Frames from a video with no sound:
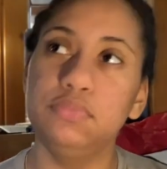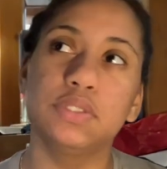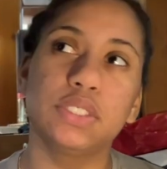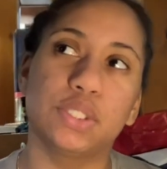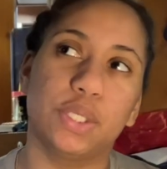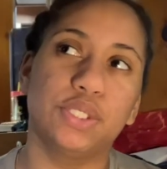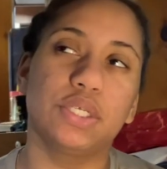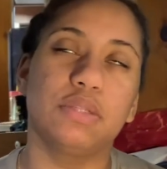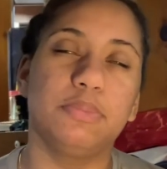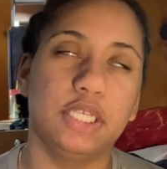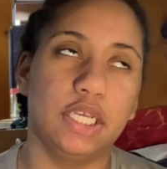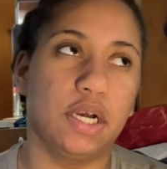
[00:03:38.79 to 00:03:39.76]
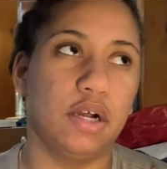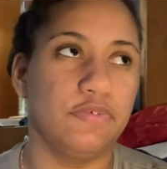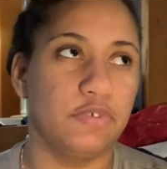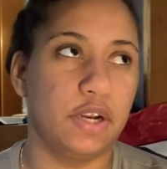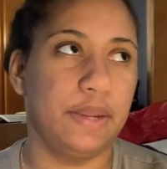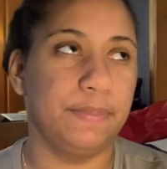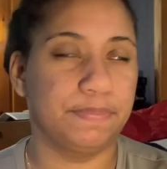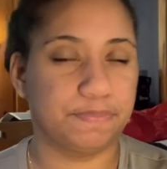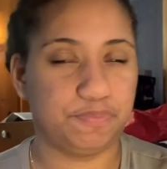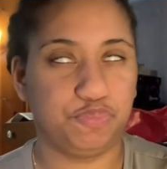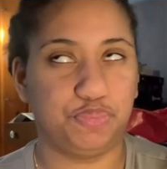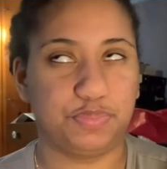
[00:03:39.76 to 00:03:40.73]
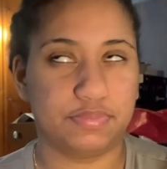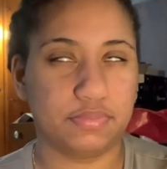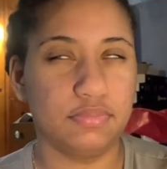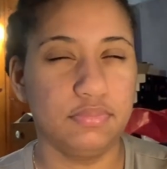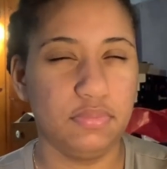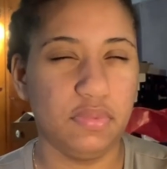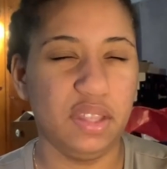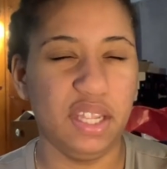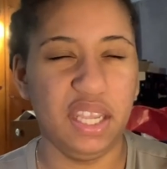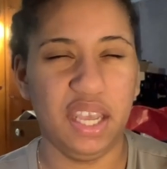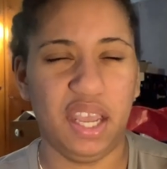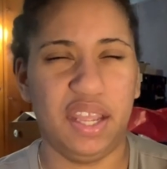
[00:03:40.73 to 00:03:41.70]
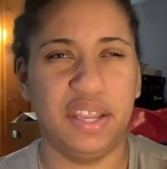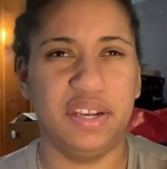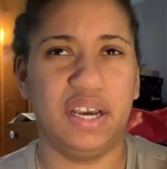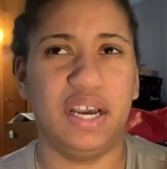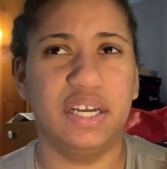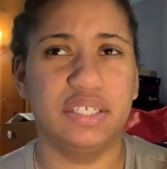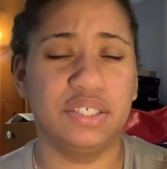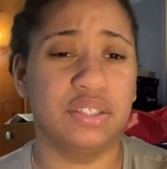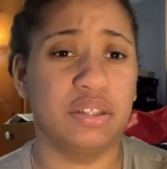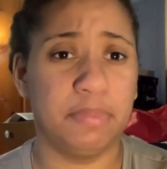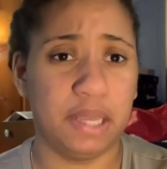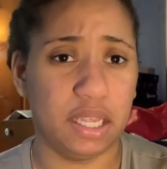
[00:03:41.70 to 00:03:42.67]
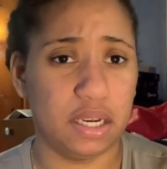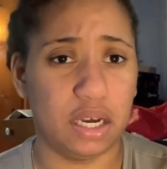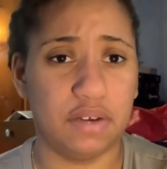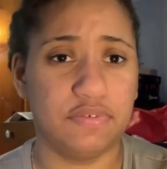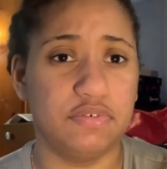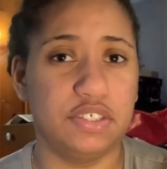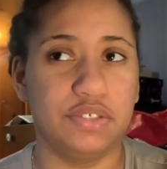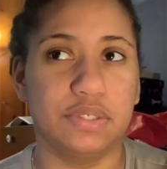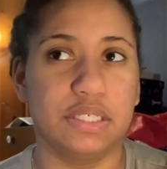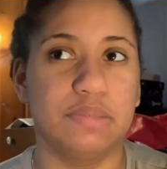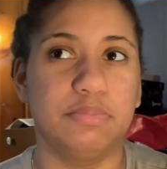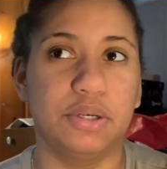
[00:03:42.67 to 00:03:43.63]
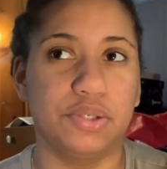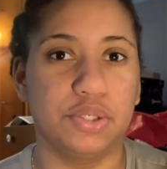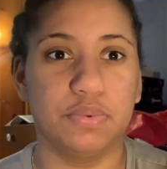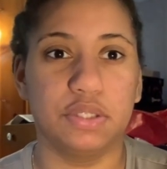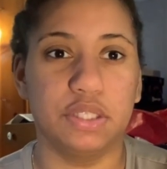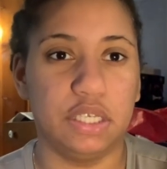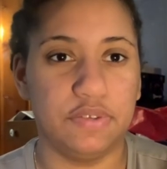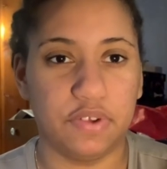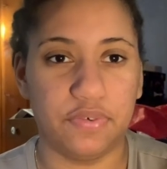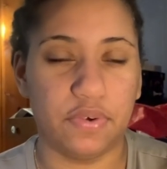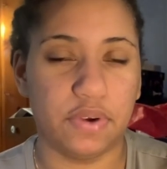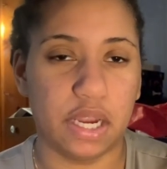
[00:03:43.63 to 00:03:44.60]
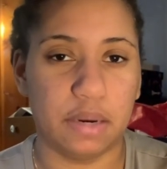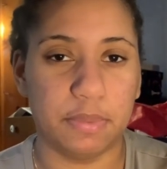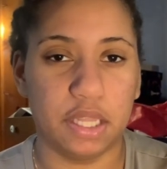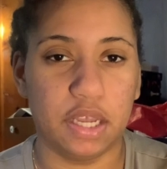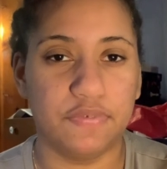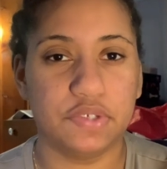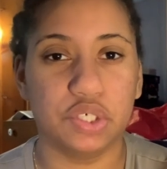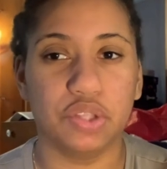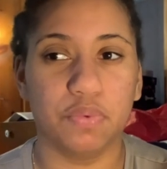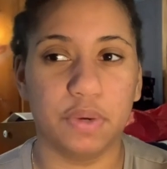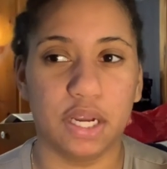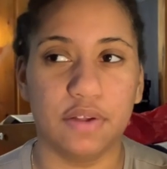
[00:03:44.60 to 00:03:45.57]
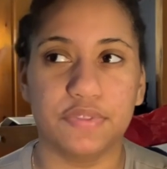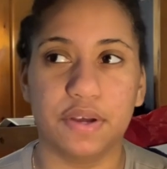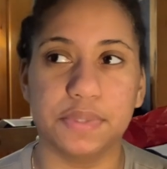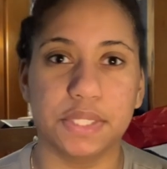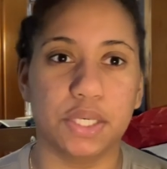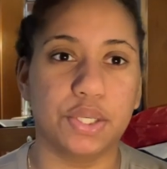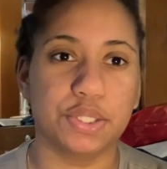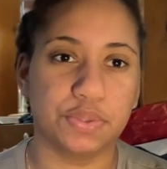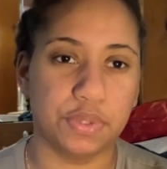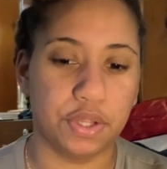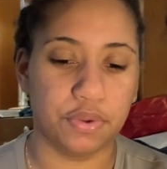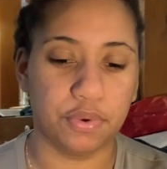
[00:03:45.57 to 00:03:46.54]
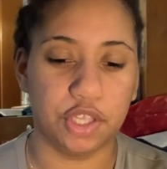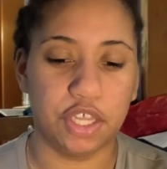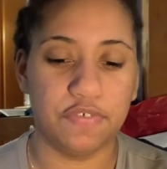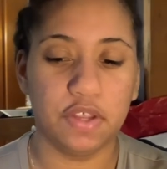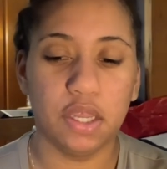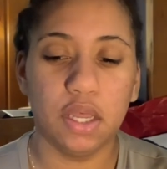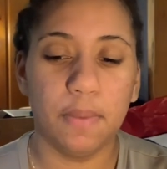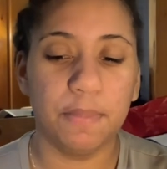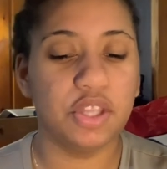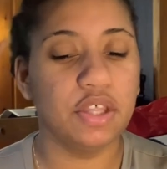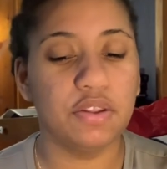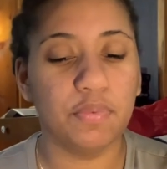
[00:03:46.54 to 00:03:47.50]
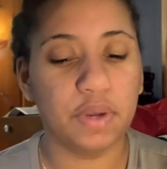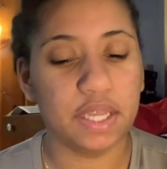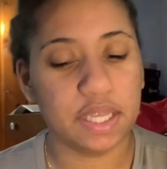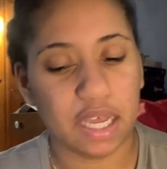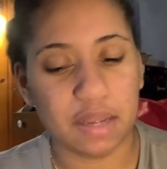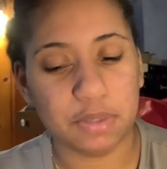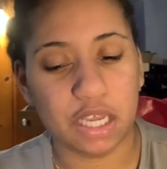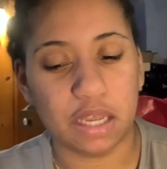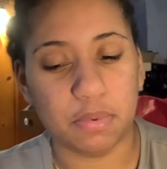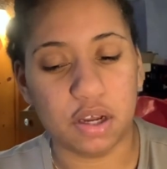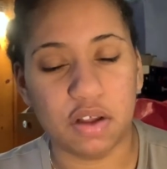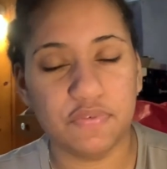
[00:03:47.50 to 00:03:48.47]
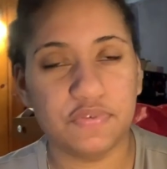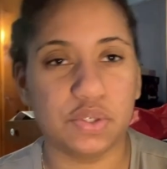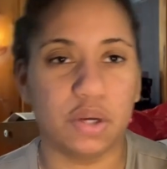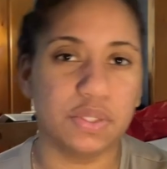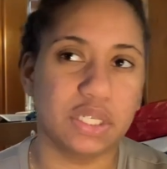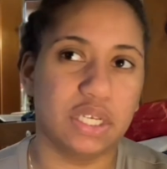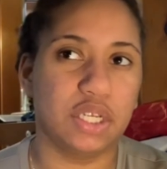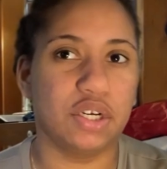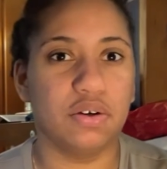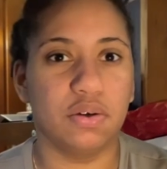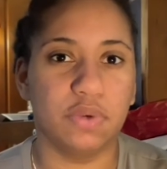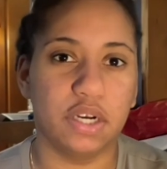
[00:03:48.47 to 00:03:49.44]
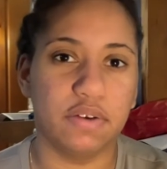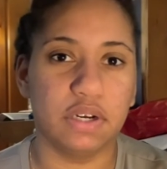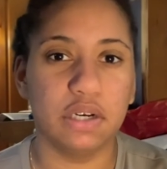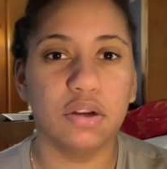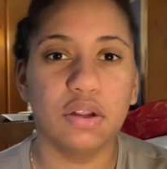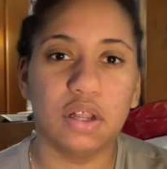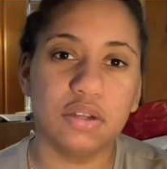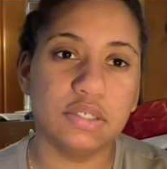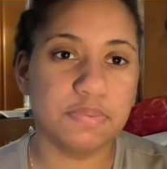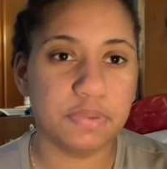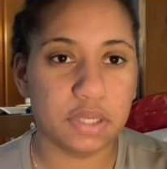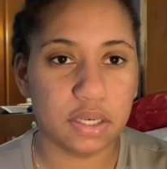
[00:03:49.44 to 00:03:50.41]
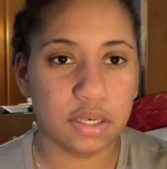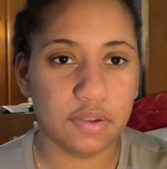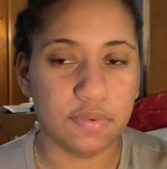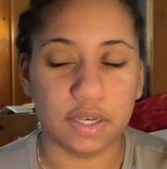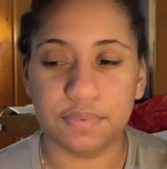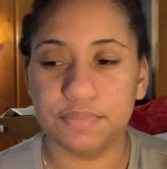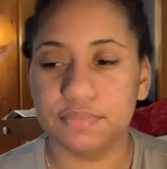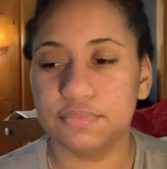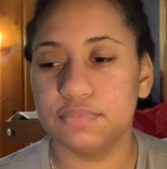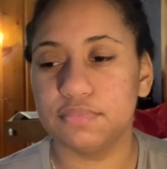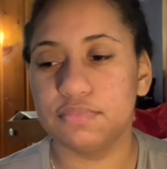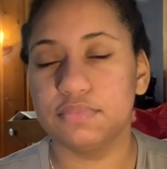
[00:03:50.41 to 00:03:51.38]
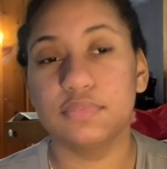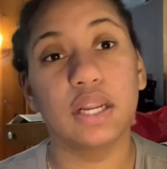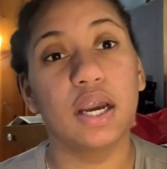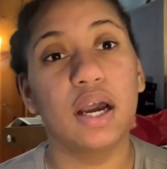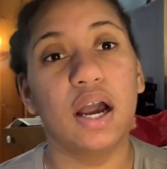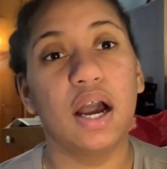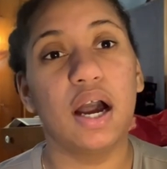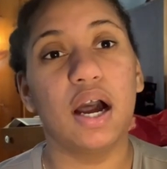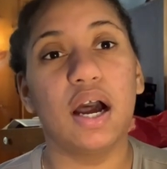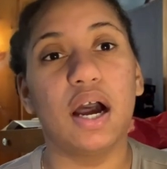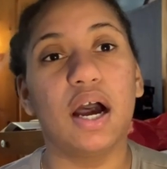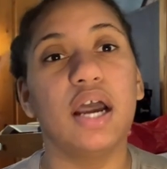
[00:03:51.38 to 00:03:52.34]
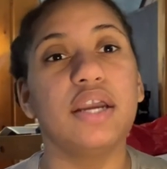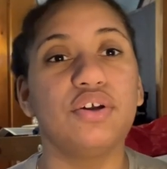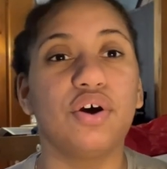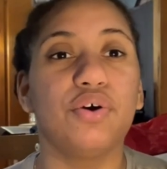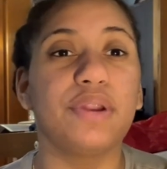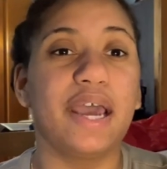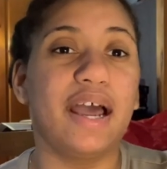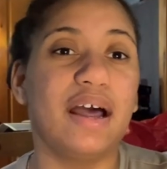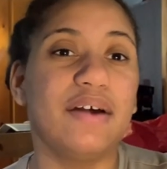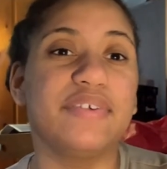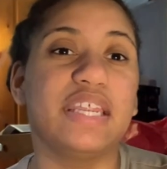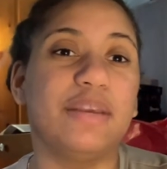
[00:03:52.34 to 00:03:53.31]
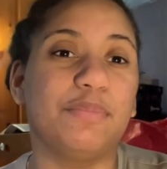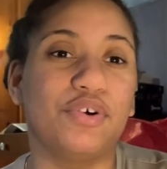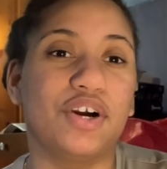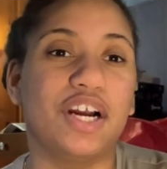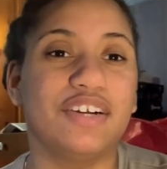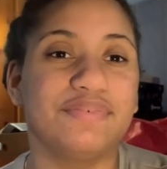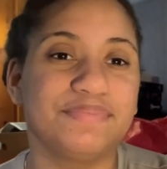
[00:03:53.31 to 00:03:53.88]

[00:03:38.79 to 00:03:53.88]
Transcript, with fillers: So I took the beanie off, right? And I took the band off, which was the most relief I've ever had in my life. Took the wig off, that was also another relief. But then the wig cap came off, so I was like, you know what, whatever. I'll just put on a new one. I don't have any more.